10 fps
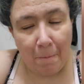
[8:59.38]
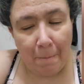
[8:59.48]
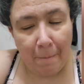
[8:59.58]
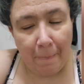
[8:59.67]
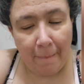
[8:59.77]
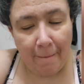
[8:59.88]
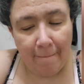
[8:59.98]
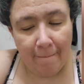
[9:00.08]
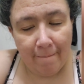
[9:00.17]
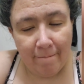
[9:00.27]

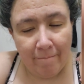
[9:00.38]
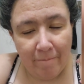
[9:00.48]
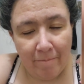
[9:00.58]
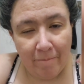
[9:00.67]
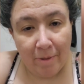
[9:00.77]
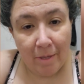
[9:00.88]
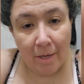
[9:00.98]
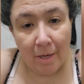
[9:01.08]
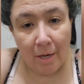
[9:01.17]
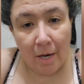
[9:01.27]

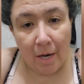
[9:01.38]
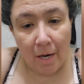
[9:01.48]
Nothing is said.